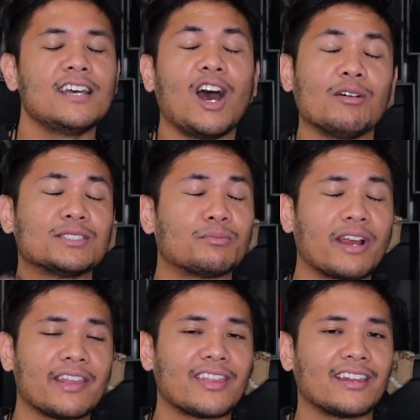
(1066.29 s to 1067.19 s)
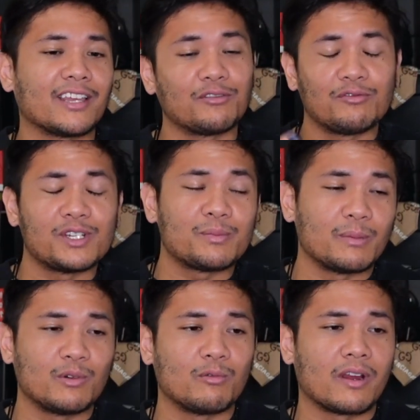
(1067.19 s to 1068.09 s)
oh, it's a brand that like rich
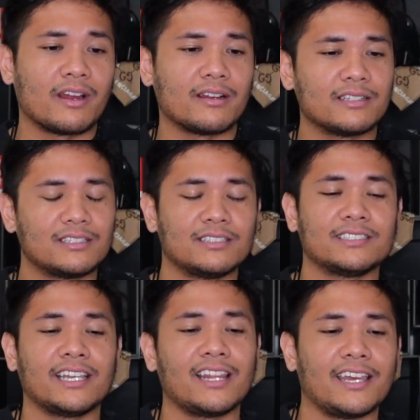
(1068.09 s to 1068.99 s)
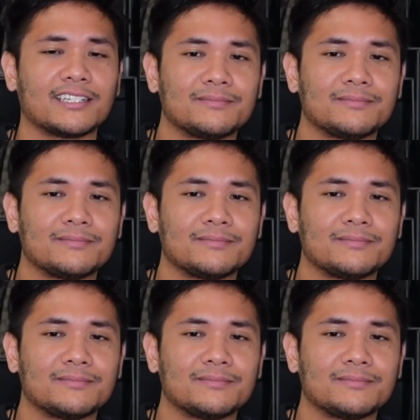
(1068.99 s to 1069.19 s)
people wear to say like,